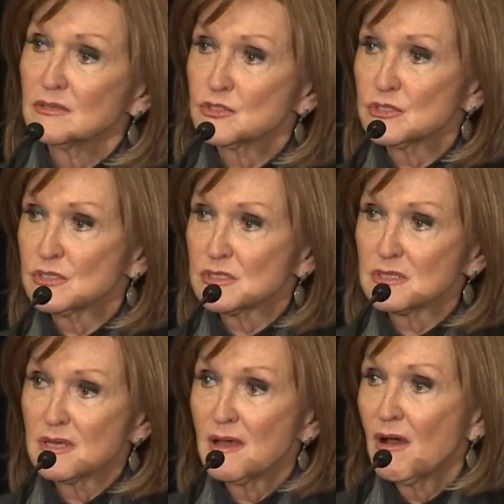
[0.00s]
It's just
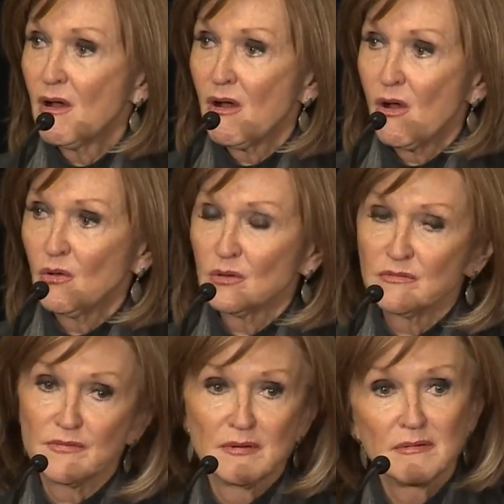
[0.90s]
all of
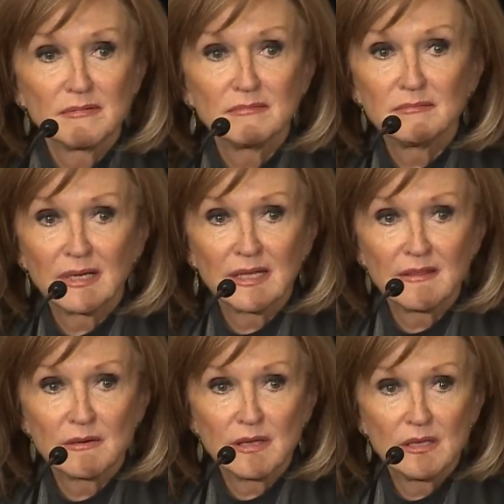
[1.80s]
the money
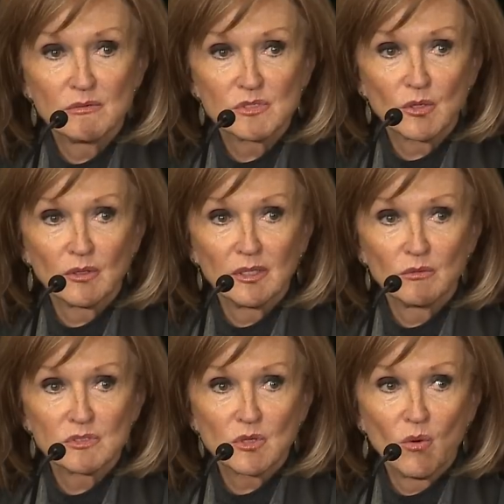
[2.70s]
that he was earning
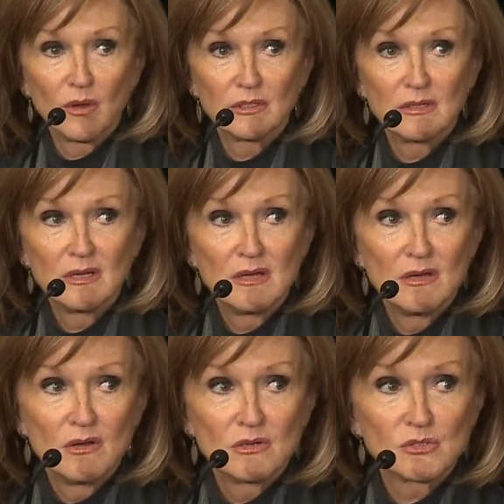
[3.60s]
was going
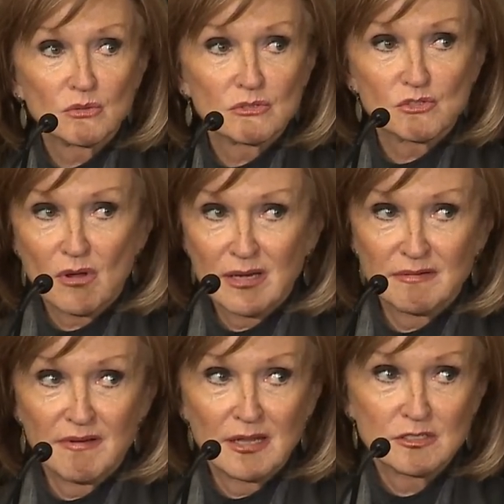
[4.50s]
towards trying to
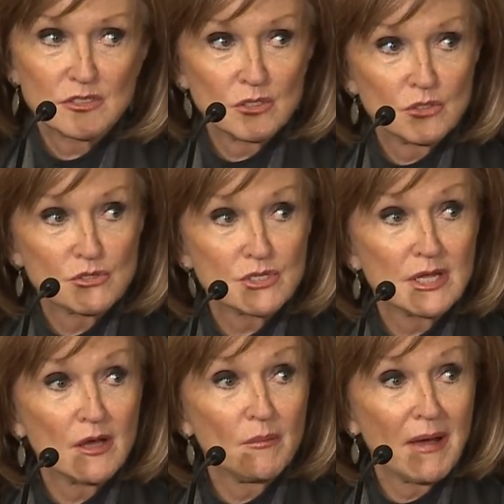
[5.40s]
find a solution to
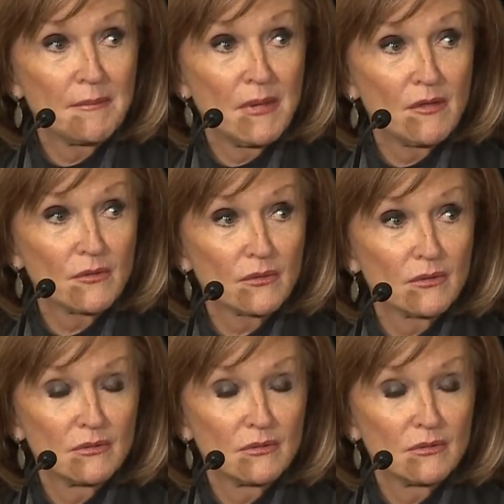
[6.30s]
help my mother.